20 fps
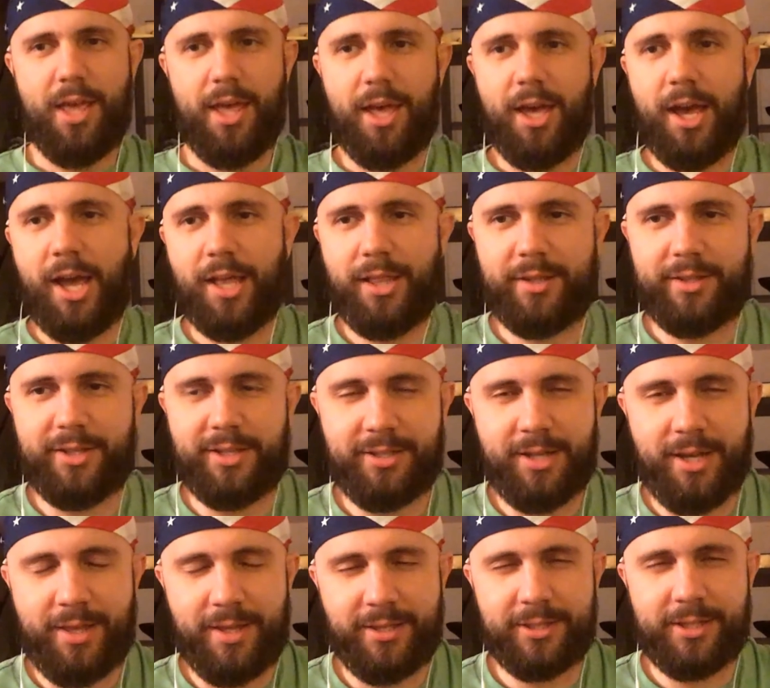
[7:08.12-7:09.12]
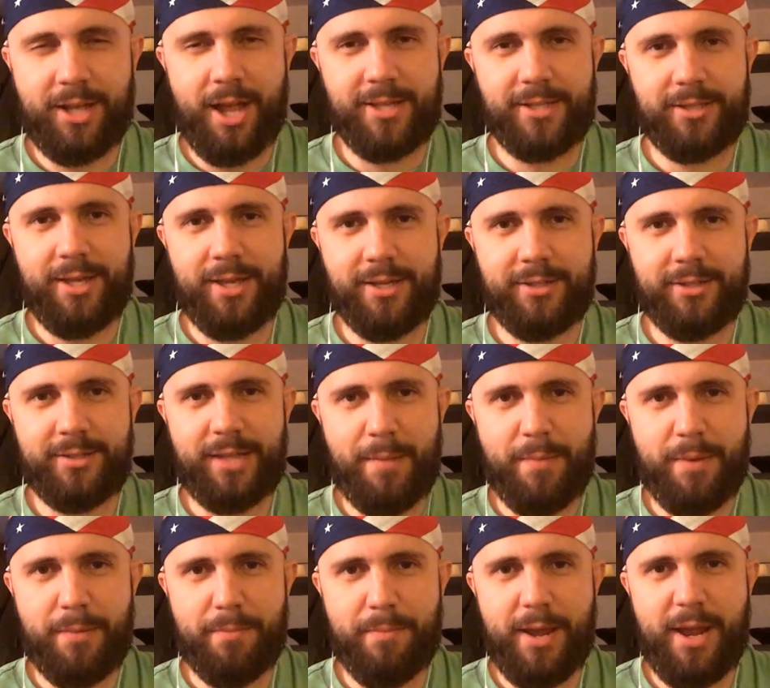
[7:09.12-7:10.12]
like to say that Scott's latest
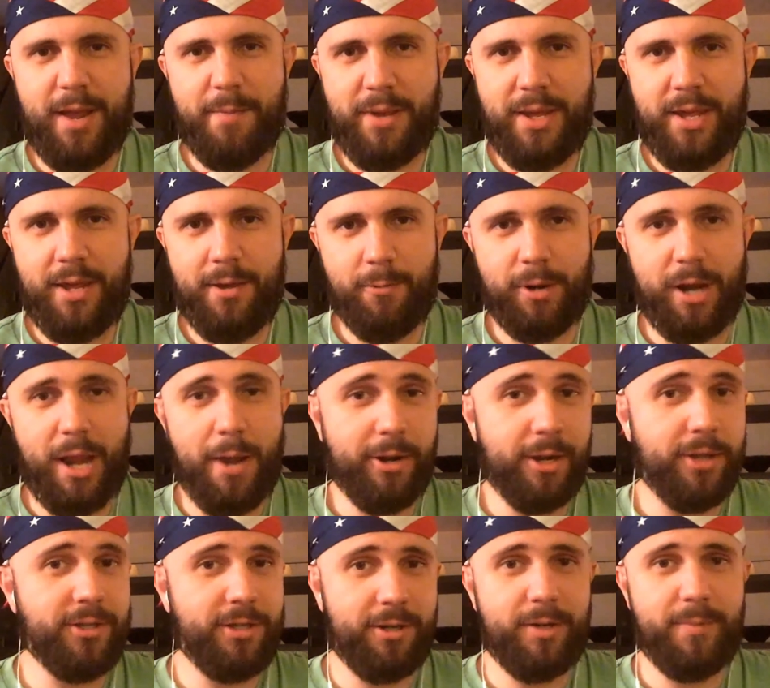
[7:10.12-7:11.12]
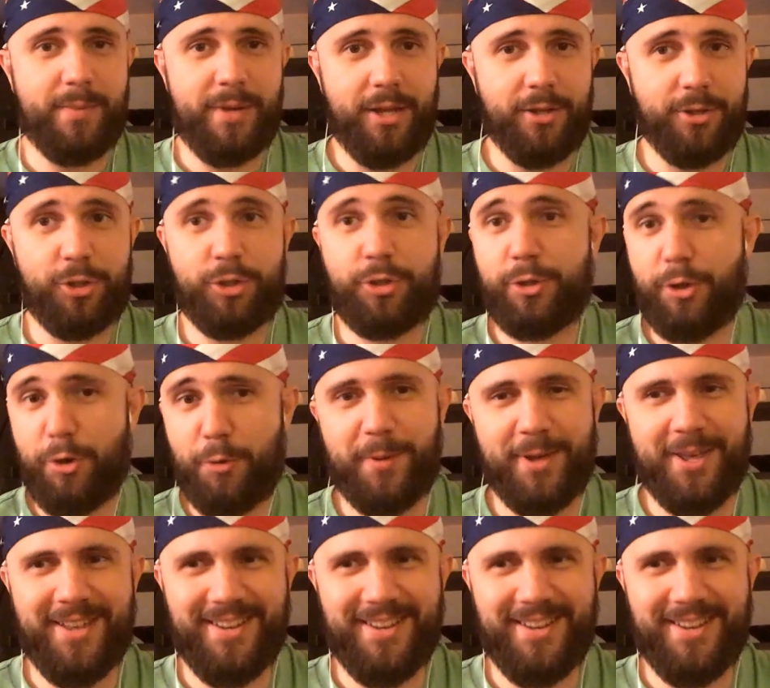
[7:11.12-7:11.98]
statement may be what I would consider to be stupid.